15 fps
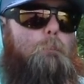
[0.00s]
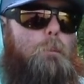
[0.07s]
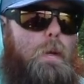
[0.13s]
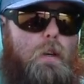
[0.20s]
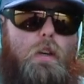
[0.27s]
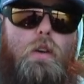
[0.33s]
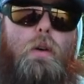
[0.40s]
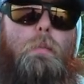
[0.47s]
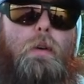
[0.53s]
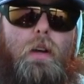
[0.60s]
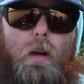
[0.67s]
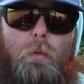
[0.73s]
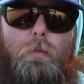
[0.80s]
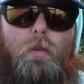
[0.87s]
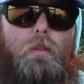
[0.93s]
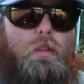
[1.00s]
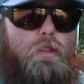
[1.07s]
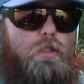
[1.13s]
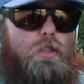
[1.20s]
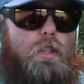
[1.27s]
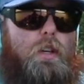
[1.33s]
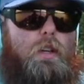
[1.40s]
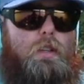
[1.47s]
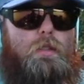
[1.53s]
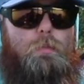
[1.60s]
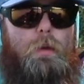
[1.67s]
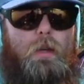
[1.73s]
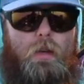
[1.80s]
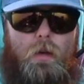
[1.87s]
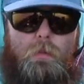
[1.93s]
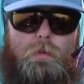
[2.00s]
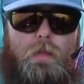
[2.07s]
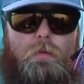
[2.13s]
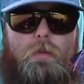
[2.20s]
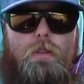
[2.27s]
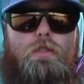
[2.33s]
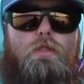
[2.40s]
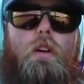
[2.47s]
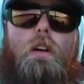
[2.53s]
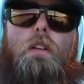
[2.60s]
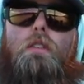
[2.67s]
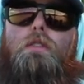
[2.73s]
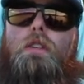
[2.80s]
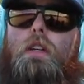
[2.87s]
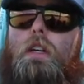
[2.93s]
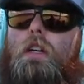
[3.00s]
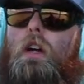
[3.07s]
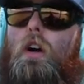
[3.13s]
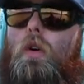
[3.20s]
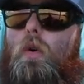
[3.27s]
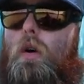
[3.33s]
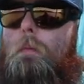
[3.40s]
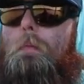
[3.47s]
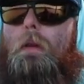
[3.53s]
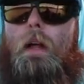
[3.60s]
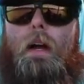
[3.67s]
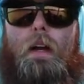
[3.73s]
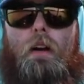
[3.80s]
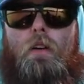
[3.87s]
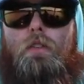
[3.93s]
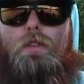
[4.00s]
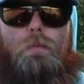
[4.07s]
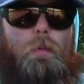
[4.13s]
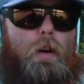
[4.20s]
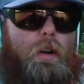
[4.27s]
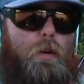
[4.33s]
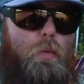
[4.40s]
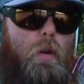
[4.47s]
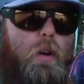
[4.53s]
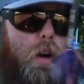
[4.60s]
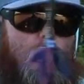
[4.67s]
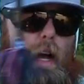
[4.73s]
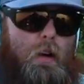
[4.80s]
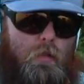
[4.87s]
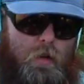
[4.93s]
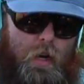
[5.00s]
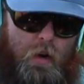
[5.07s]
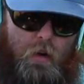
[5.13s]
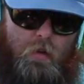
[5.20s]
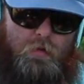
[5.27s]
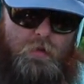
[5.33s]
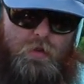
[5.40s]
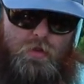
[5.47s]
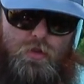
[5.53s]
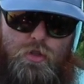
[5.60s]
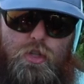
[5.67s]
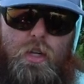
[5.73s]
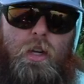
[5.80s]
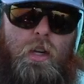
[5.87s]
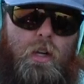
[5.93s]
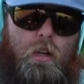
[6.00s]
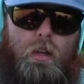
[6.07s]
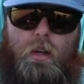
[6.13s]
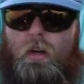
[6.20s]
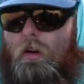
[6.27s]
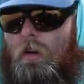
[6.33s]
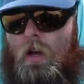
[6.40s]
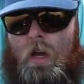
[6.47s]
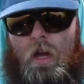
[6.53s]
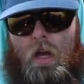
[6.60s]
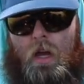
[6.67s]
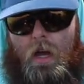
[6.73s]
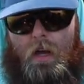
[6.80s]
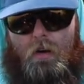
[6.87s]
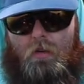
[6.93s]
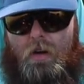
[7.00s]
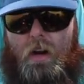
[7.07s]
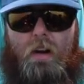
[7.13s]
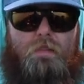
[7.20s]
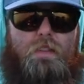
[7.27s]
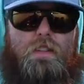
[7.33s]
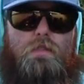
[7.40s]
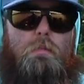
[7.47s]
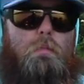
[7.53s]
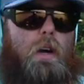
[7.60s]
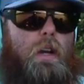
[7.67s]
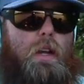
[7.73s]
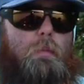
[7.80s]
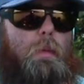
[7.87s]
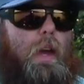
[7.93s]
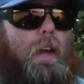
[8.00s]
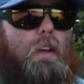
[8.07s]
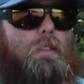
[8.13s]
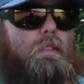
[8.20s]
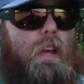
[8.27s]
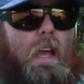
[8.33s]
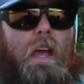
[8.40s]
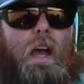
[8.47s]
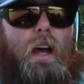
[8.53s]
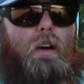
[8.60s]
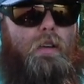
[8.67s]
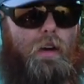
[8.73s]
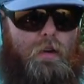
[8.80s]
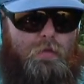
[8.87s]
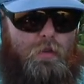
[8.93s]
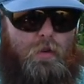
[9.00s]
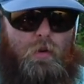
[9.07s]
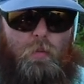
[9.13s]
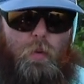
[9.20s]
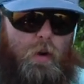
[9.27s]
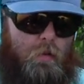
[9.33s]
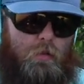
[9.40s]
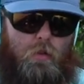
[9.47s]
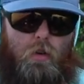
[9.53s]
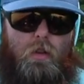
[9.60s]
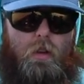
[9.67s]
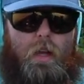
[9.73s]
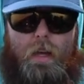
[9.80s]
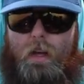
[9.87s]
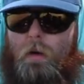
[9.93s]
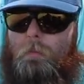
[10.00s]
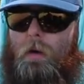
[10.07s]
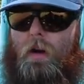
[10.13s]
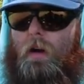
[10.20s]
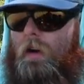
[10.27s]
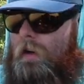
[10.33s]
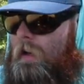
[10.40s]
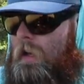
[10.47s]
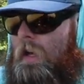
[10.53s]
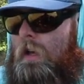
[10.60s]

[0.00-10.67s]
Pick you up a couple of these jigs, pick you up some of these trailers, go apply it on your body of water. I don't care if it's gin clear, I don't care if it's a muddy mess, I don't care if you're in a river, a lake, a pond.